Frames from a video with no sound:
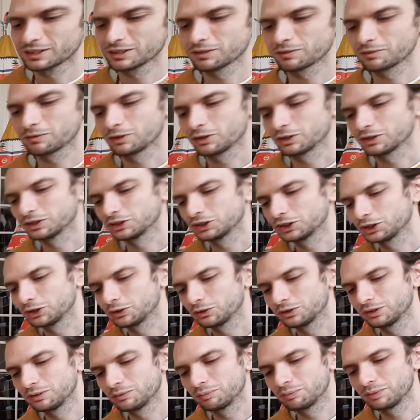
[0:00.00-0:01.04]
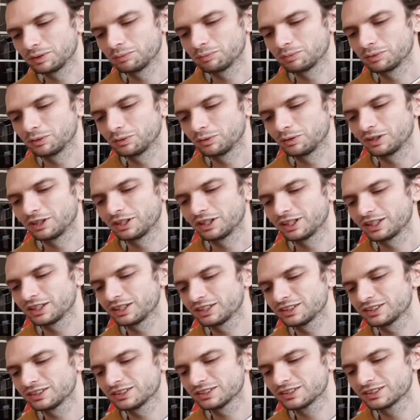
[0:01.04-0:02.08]
I'm gonna show the people what it
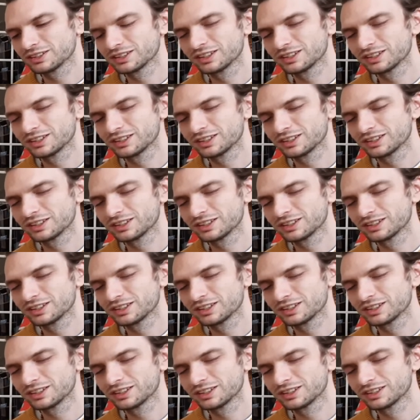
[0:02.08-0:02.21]
is.